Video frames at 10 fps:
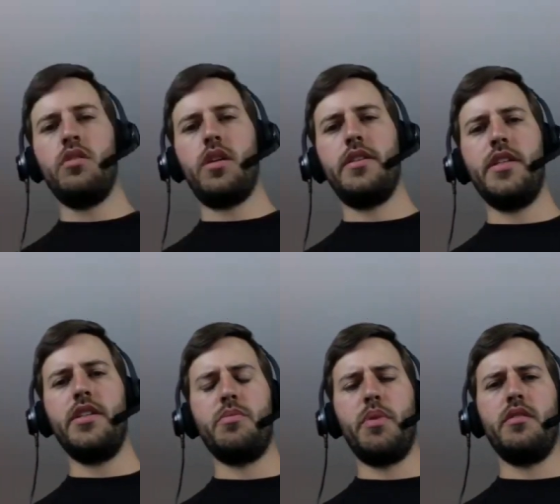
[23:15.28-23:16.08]
I think it's
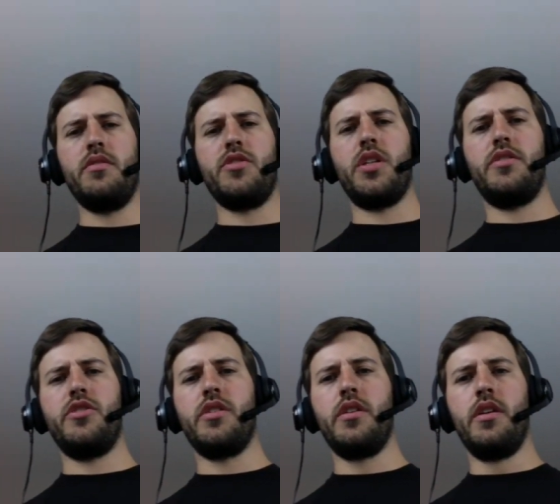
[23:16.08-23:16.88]
been
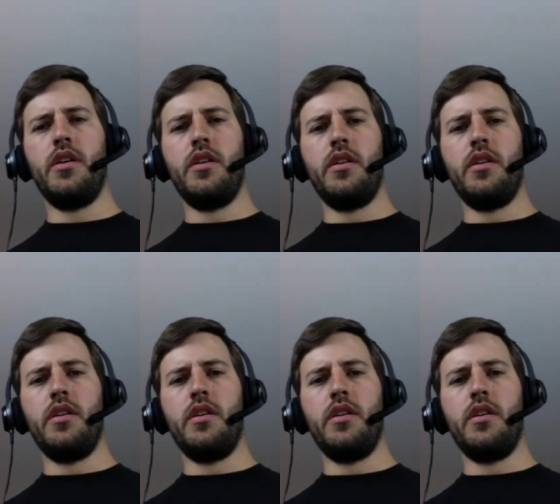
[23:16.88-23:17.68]
such,
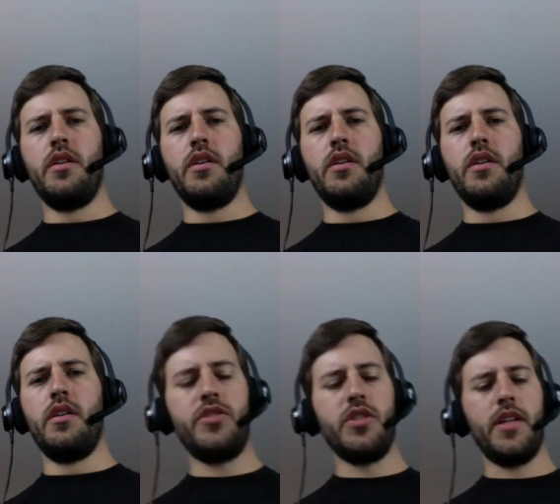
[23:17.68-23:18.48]

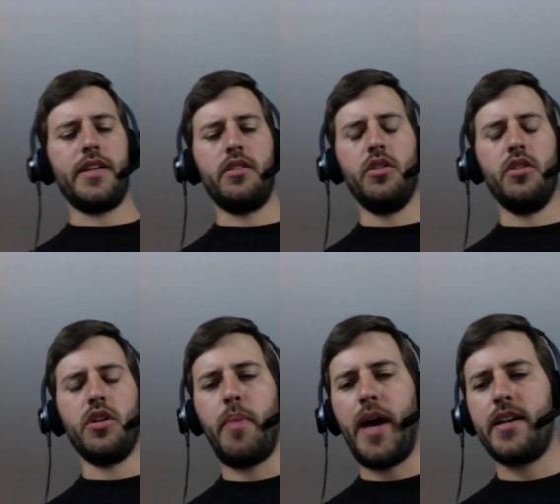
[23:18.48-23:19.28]
it's really hard to
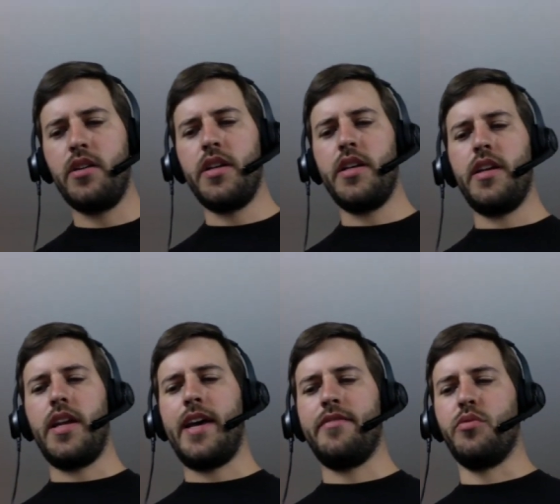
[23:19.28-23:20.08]
like look back on it
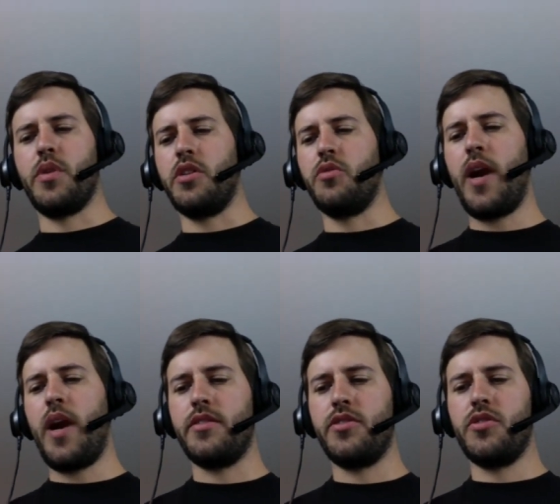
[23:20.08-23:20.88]
and have
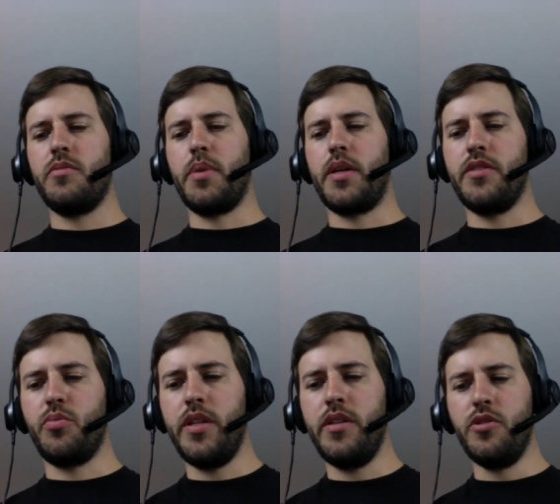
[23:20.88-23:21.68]
regrets because we
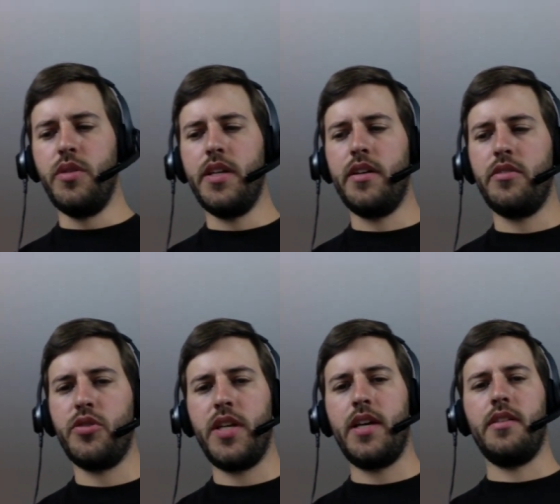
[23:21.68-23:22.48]
do need to
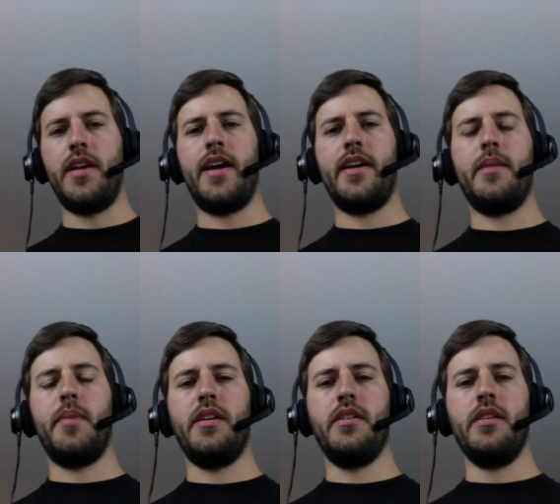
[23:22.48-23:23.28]
understand that. I
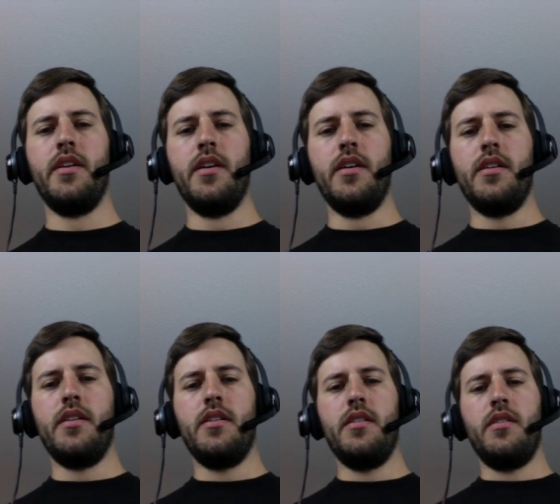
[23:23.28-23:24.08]
mean,
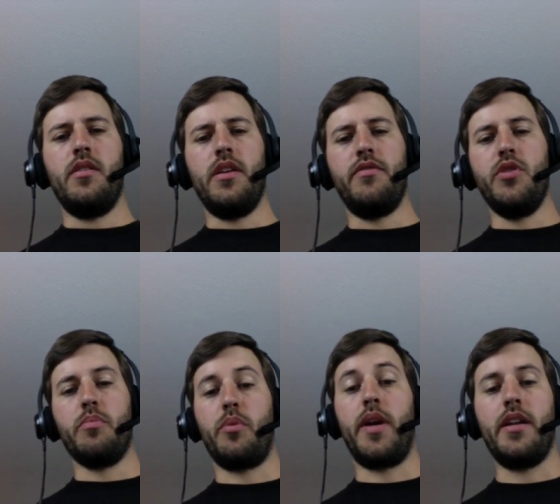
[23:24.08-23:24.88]
if you're
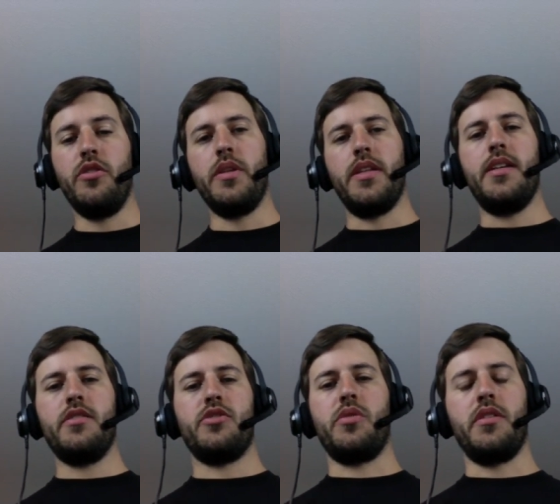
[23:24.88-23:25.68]
brand new in the
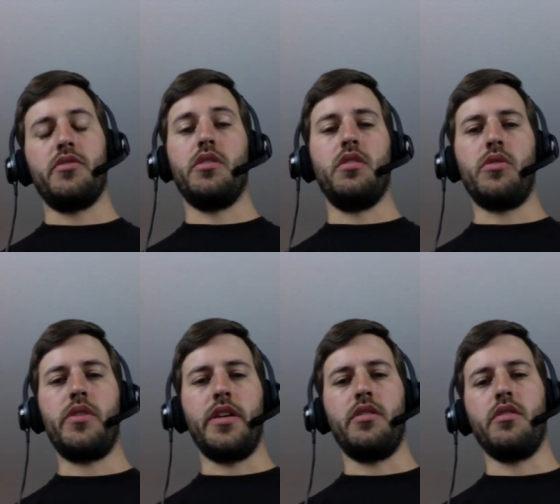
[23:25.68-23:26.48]
industry there's a
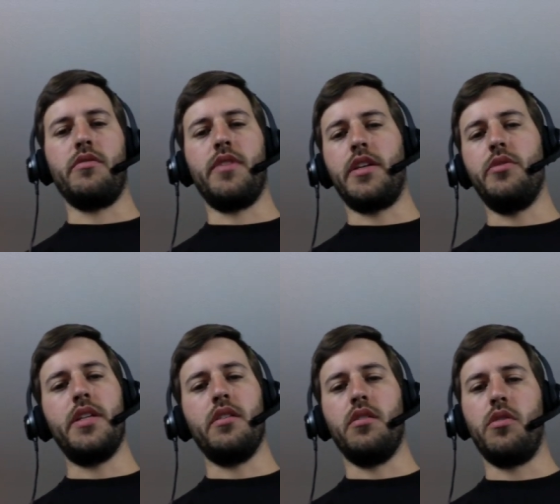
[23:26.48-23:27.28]
learning curve like you need
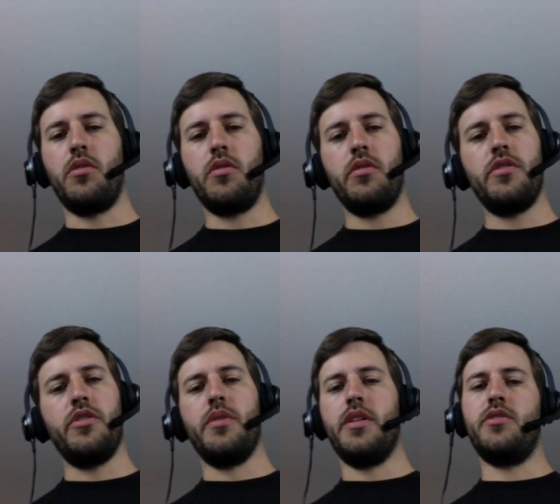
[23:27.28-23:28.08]
to learn
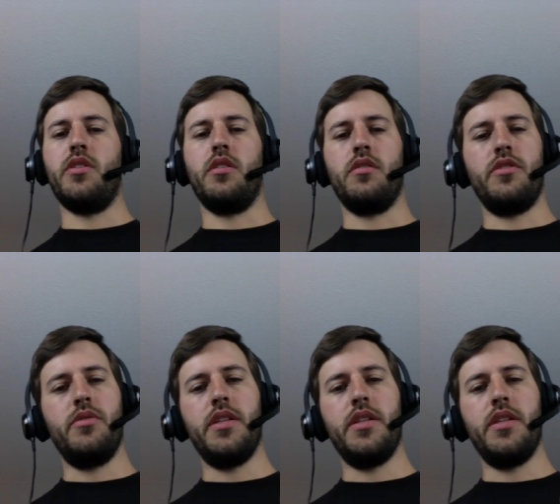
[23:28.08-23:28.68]
you need mm-hmm. to you need